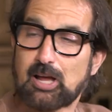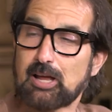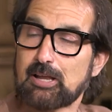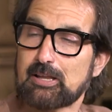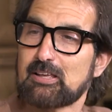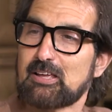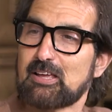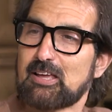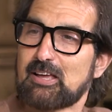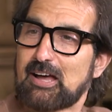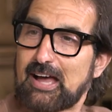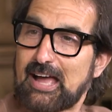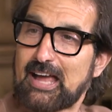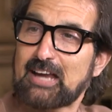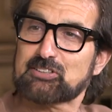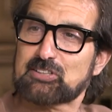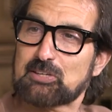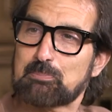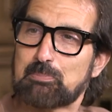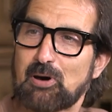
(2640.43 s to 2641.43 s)
I
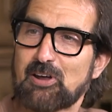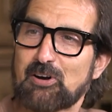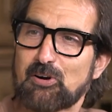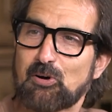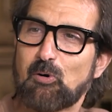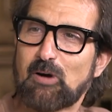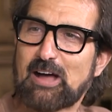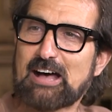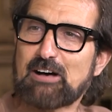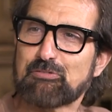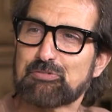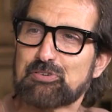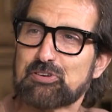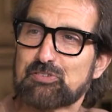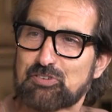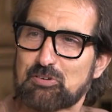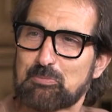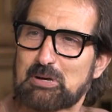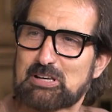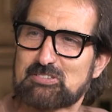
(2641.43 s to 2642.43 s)
actually bought a whole outfit
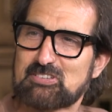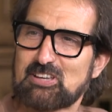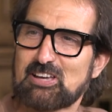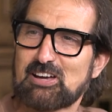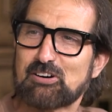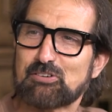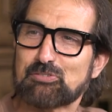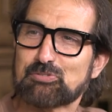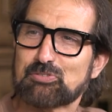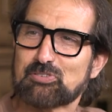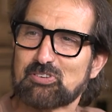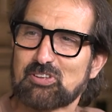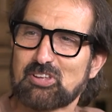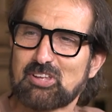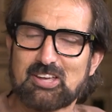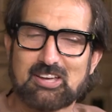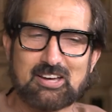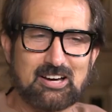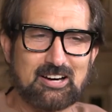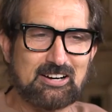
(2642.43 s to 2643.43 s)
for myself.
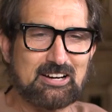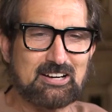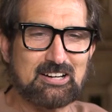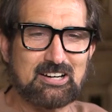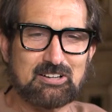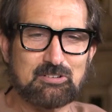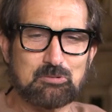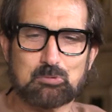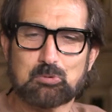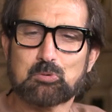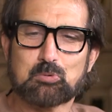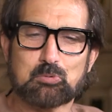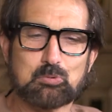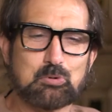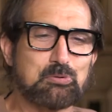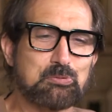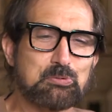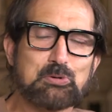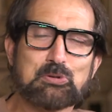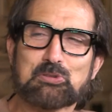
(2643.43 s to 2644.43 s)

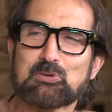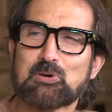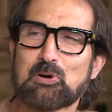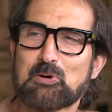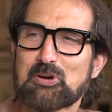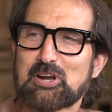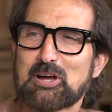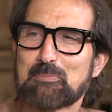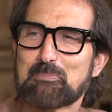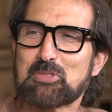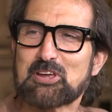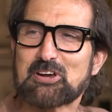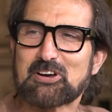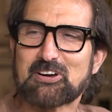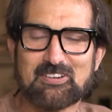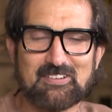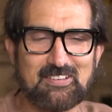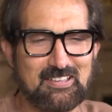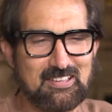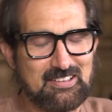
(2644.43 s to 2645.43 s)
We'll throw it up
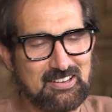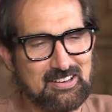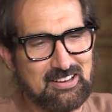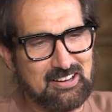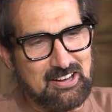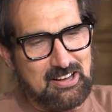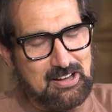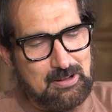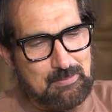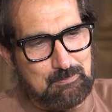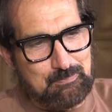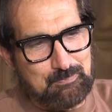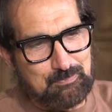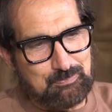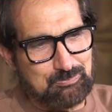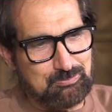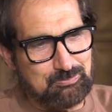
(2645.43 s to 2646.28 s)
there. And